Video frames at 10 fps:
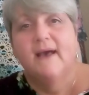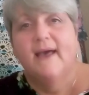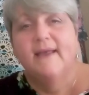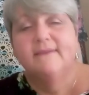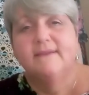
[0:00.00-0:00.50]

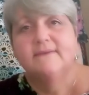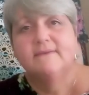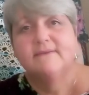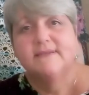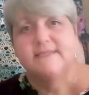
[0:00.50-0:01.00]
and
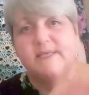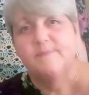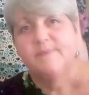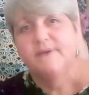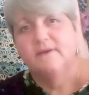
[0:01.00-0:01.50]
then the
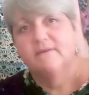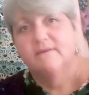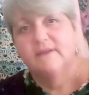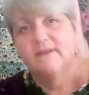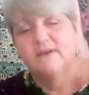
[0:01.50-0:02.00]
deeper
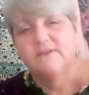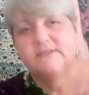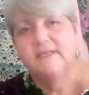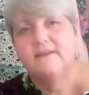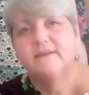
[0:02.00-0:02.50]
it goes
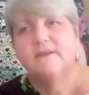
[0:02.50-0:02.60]
in it